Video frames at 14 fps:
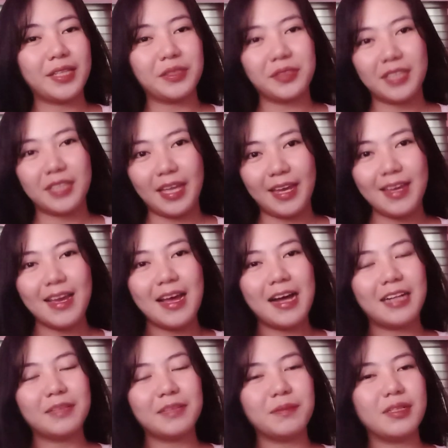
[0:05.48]
and today
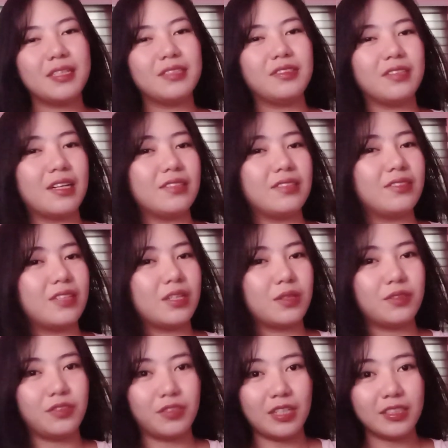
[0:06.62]
I'll be discussing
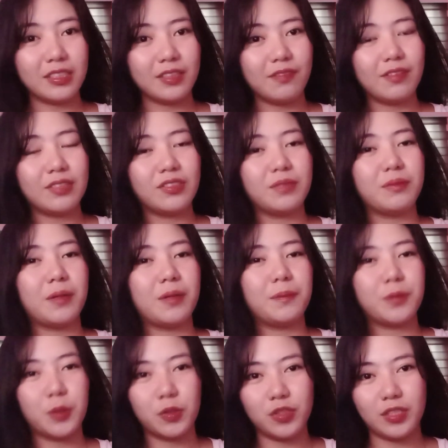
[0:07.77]
Constructivism
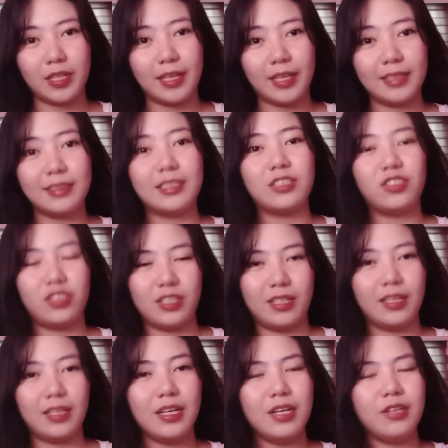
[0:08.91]
Approach in
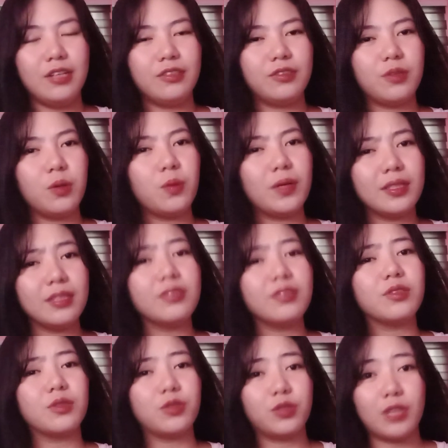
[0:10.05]
teaching. So what
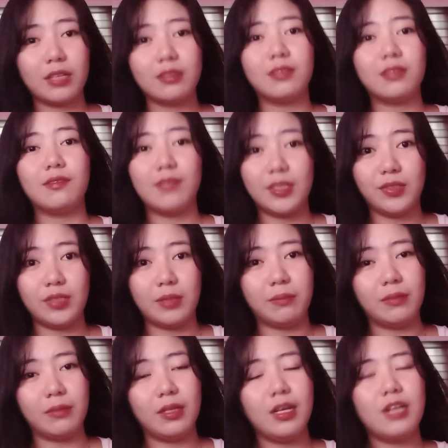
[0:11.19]
is Constructivism?
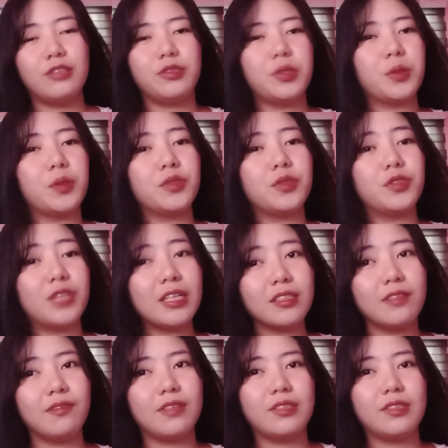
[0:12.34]
So
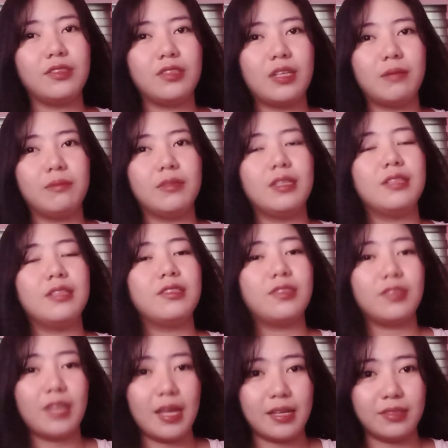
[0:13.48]
Constructivism
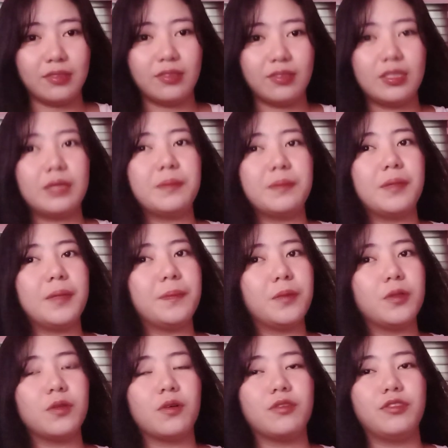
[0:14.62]
says that
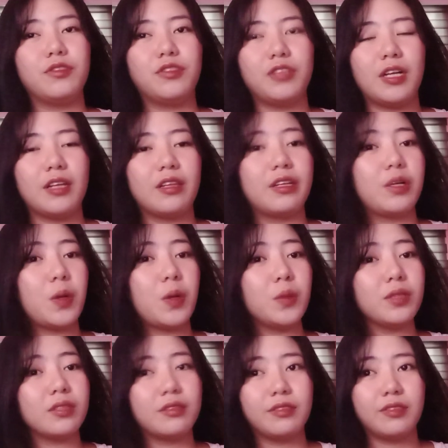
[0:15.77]
people construct their
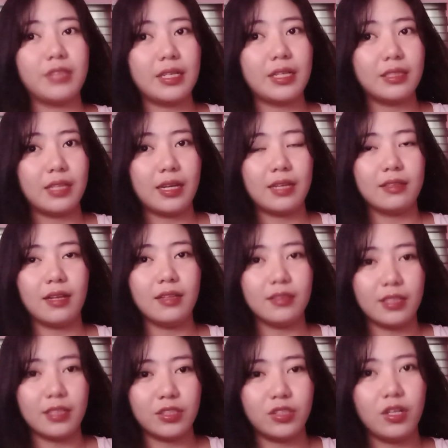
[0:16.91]
own understanding and
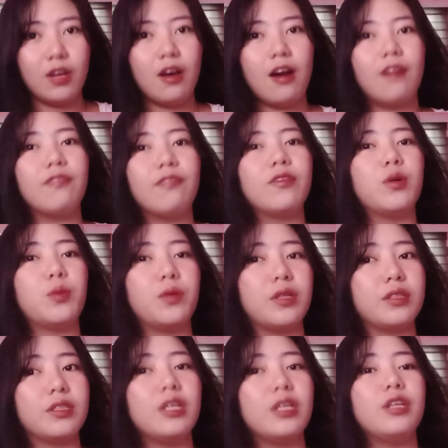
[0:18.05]
knowledge of the
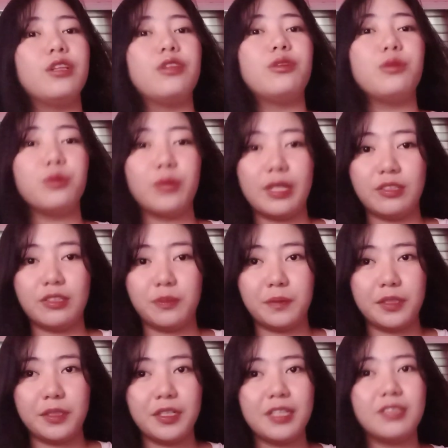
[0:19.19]
world through
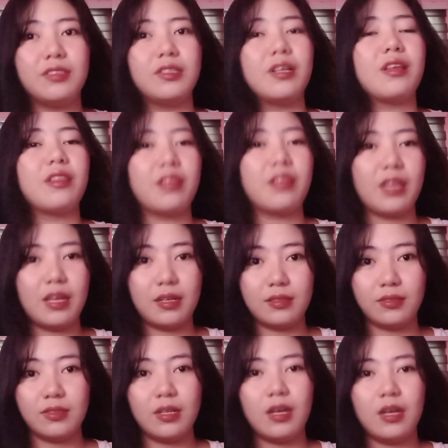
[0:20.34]
experiencing
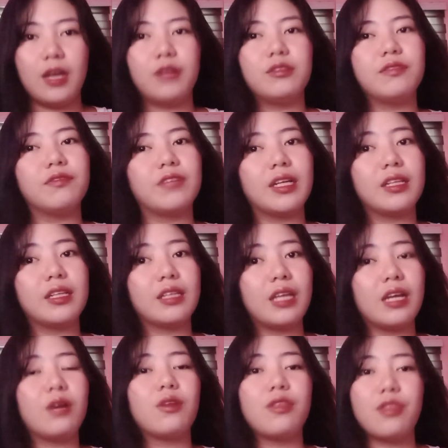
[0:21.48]
things and
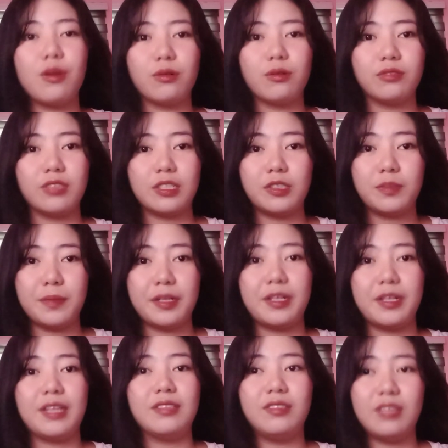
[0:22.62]
reflecting on those
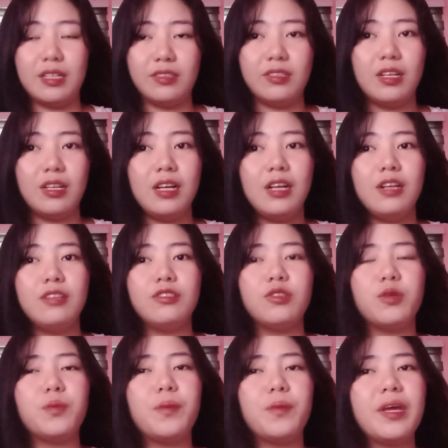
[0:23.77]
experiences.
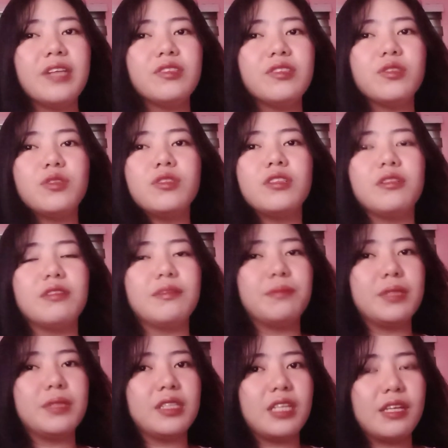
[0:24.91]
So based on the
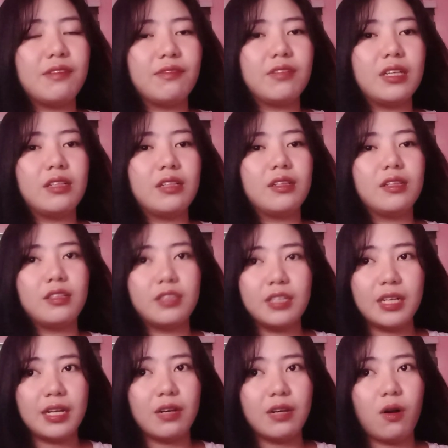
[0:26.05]
belief that
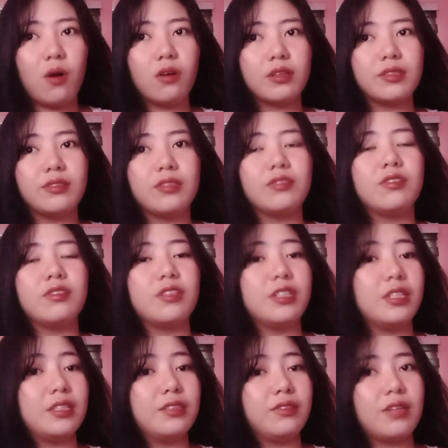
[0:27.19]
learning occurs as
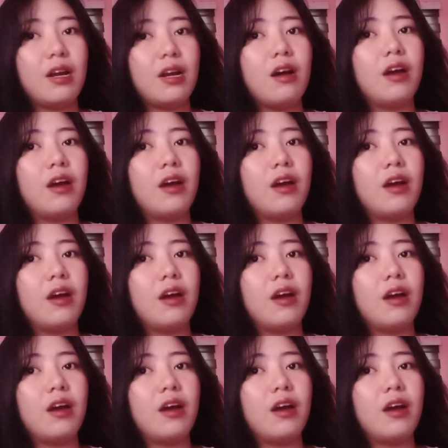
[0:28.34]
learners